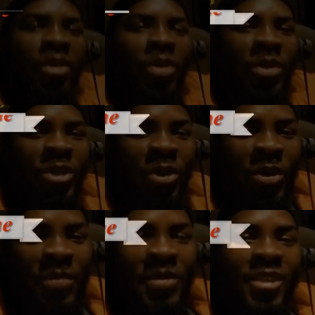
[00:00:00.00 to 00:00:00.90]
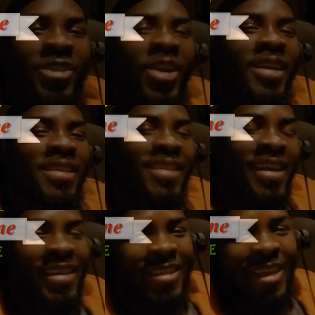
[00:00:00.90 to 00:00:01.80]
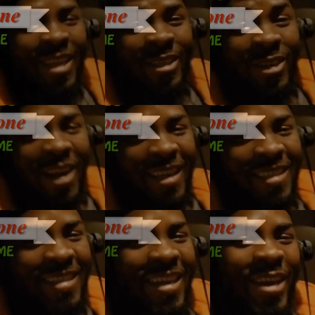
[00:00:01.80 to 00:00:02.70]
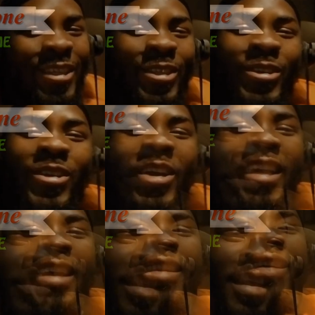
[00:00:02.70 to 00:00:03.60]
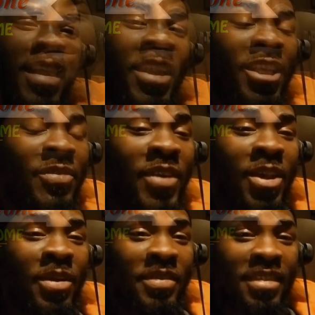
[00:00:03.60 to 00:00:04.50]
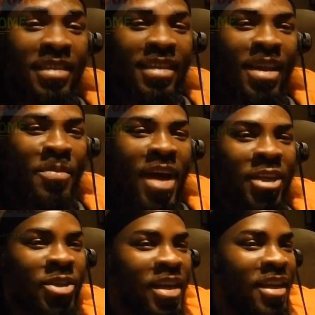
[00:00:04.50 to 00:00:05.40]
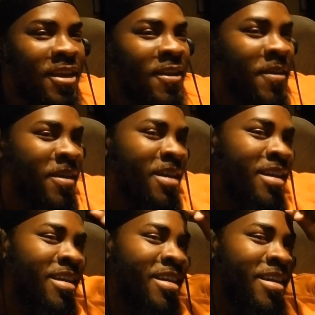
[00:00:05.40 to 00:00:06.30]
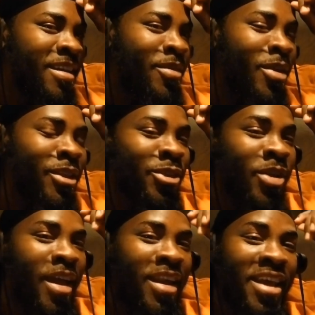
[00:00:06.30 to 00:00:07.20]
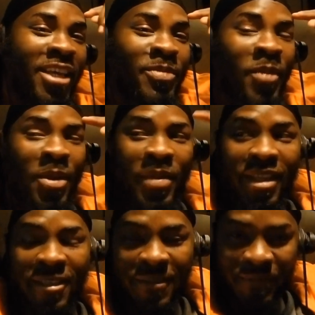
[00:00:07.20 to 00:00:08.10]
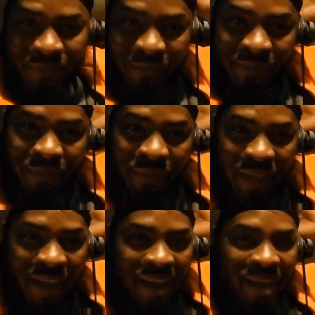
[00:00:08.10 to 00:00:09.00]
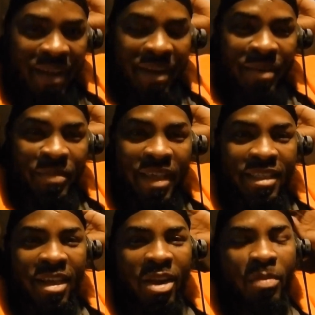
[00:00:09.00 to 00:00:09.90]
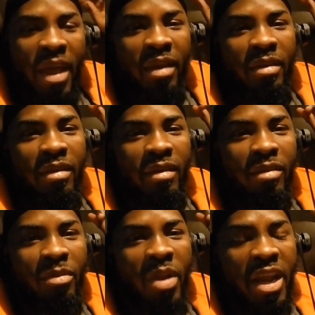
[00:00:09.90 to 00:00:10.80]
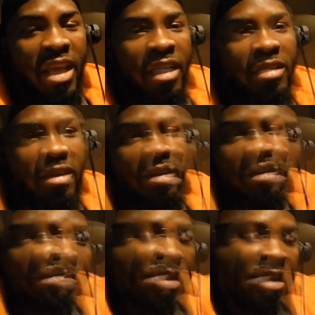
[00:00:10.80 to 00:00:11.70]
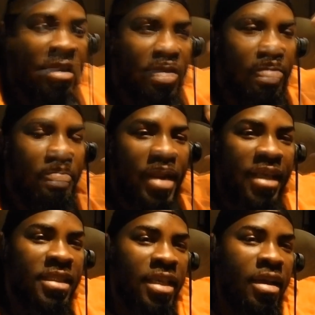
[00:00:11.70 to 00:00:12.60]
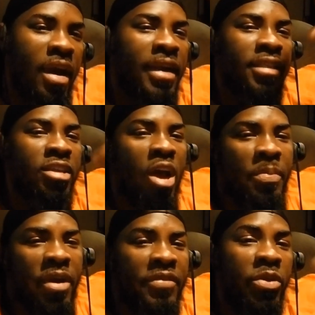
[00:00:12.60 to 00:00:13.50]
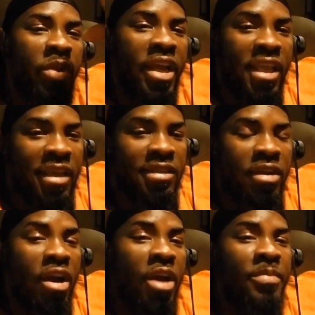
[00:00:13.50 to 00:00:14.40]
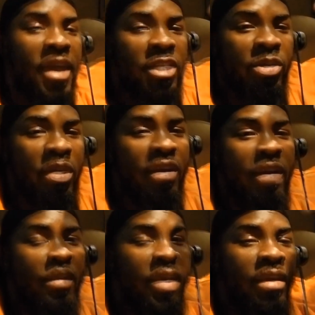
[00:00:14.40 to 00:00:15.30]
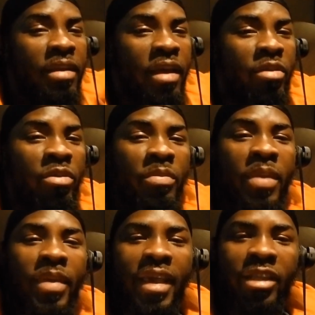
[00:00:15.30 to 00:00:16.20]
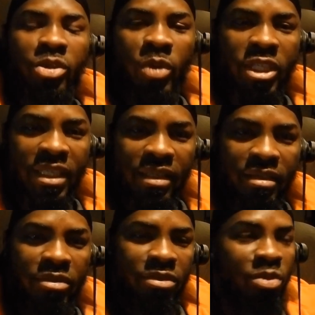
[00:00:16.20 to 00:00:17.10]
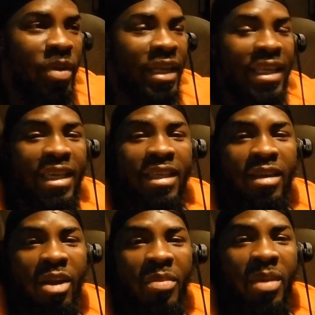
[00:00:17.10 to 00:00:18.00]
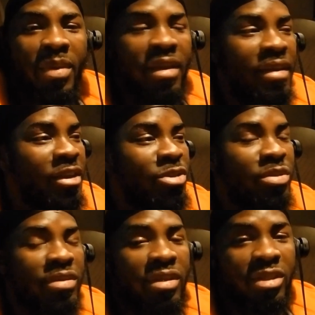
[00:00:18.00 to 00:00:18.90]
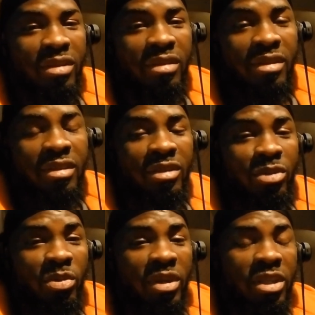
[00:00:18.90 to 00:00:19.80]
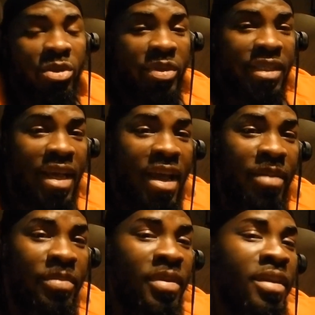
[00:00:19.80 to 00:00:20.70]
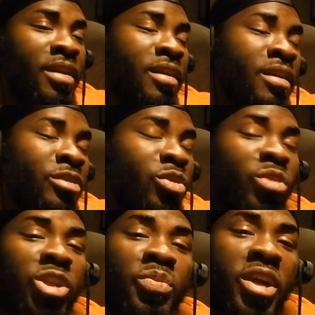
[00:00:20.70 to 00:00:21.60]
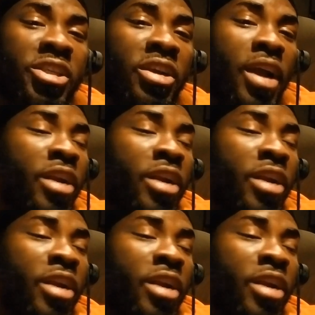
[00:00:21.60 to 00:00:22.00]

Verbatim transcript: YouTube, TriStars, TriStars trucking. In this video, I'm actually going to try an experiment, and basically my radiator burst. The plastic at the top of the radiator on my truck, I mean, I don't know, maybe you get too much, too many heat, or maybe it it it do it do with time, too much pressure.